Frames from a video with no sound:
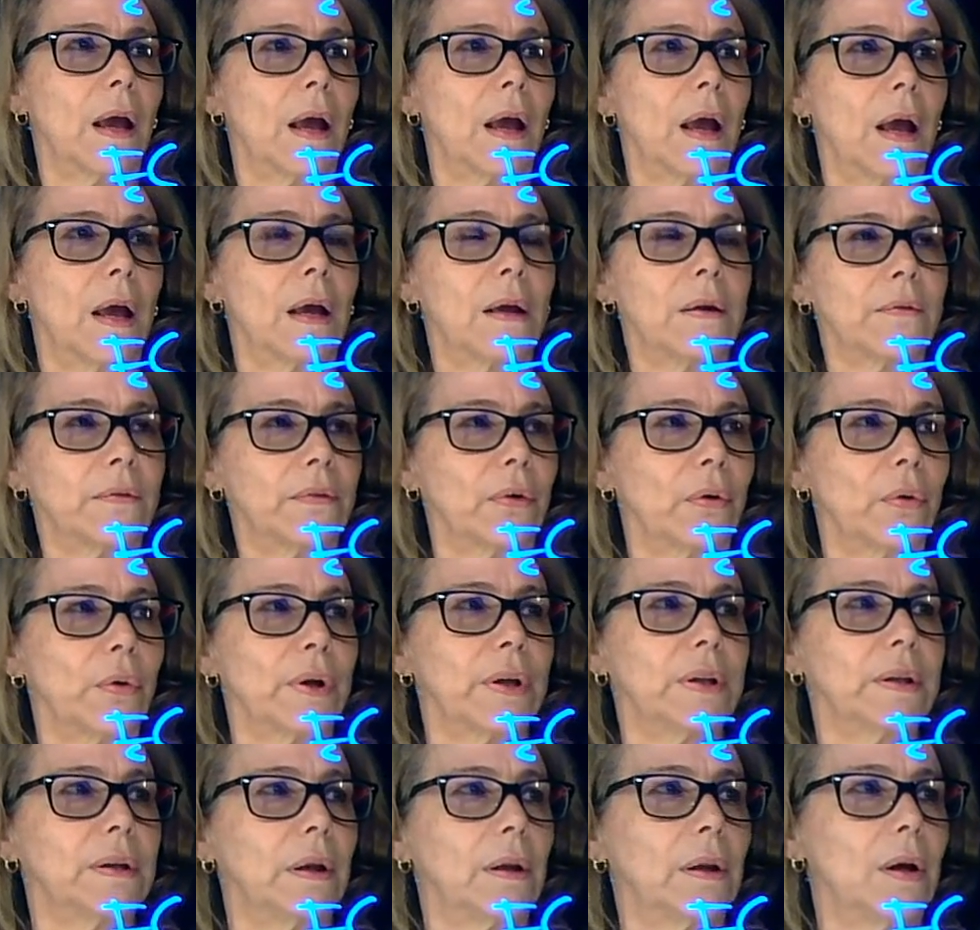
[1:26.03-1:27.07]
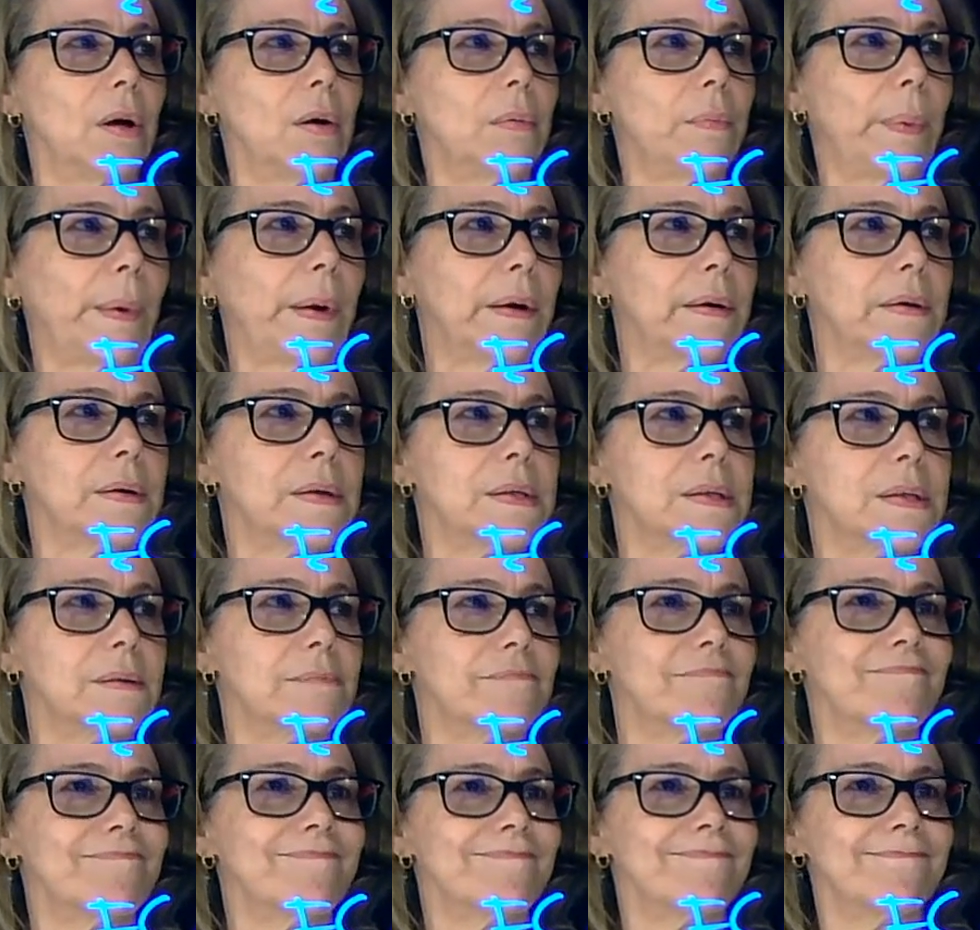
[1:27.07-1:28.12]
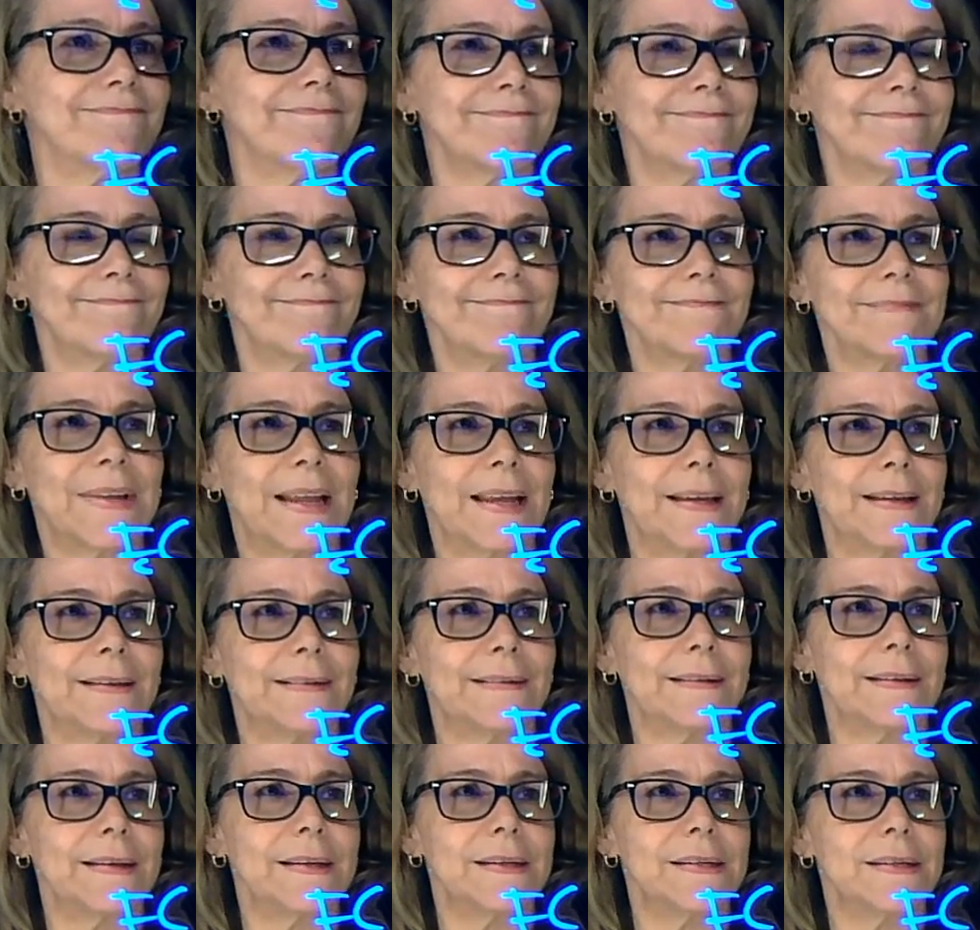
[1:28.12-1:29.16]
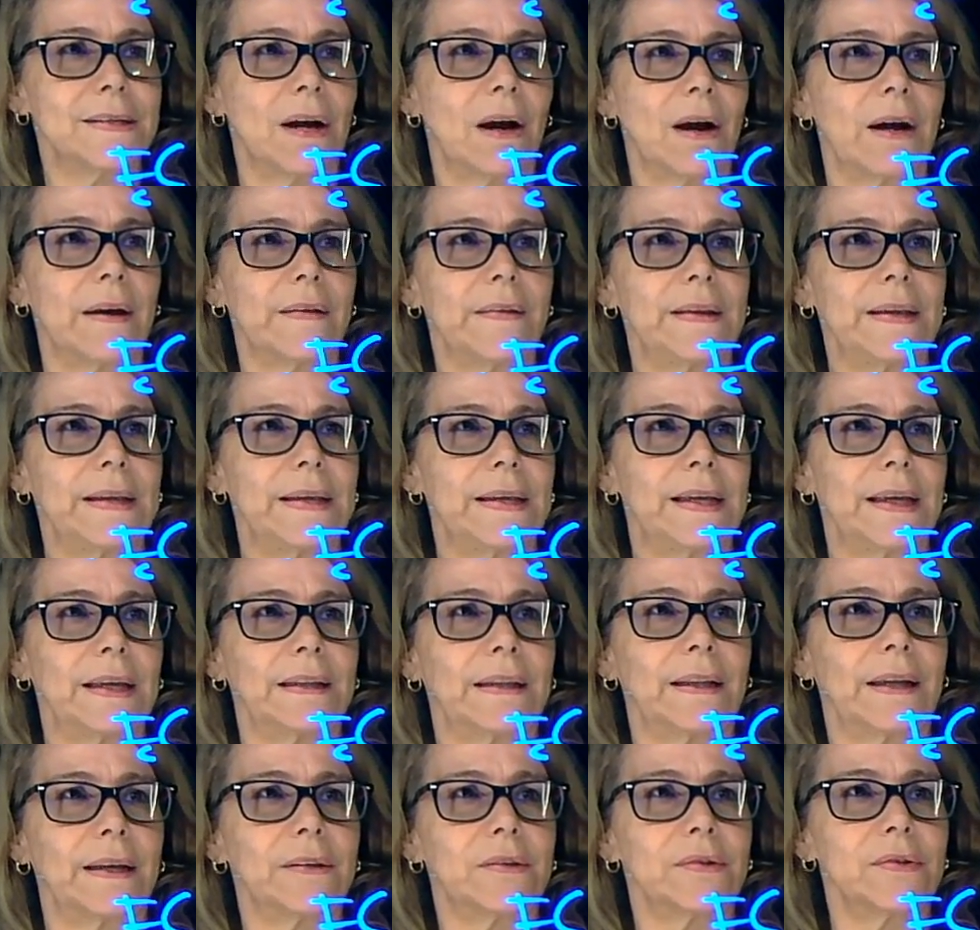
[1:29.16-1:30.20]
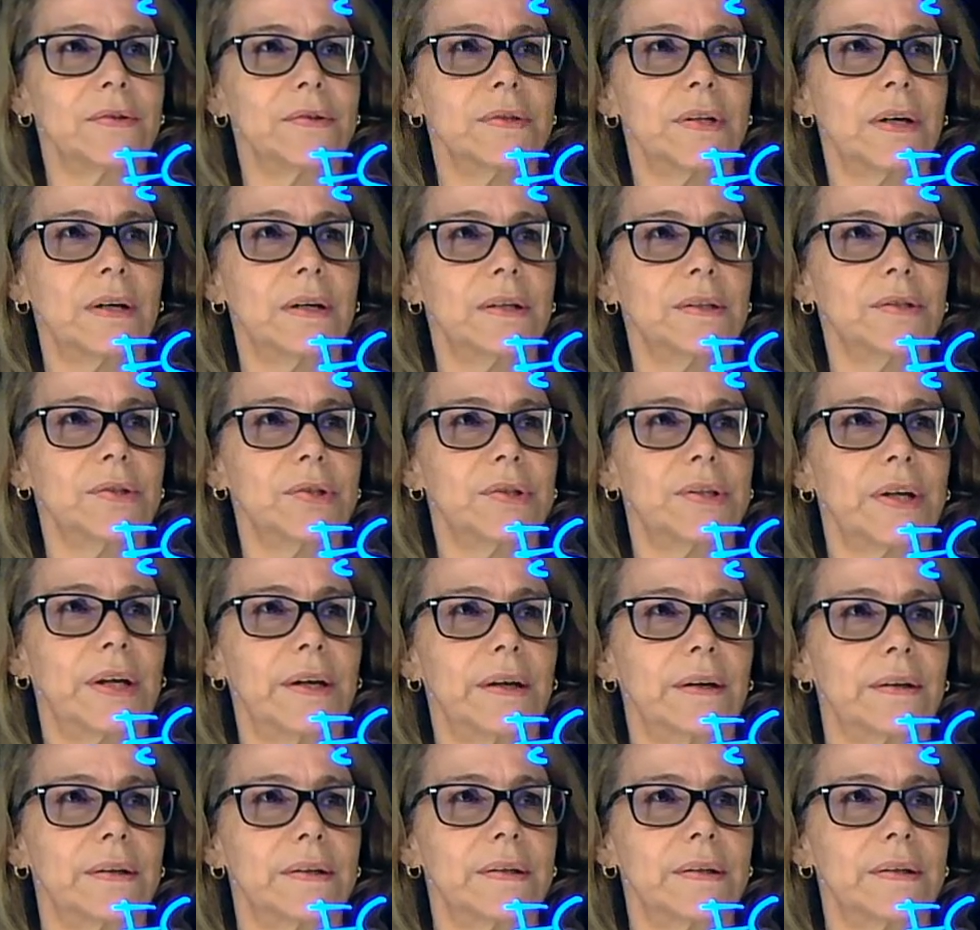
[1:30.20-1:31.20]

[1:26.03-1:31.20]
So in the lone pairs, and these are the electrons that are shared.